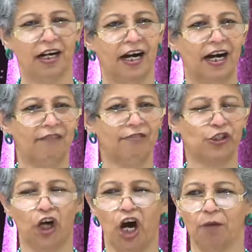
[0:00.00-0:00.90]
I have a
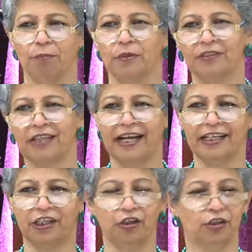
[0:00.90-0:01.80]
job.
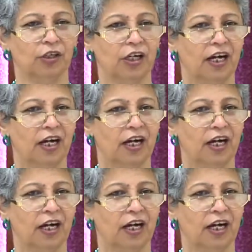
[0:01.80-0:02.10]
Thank you.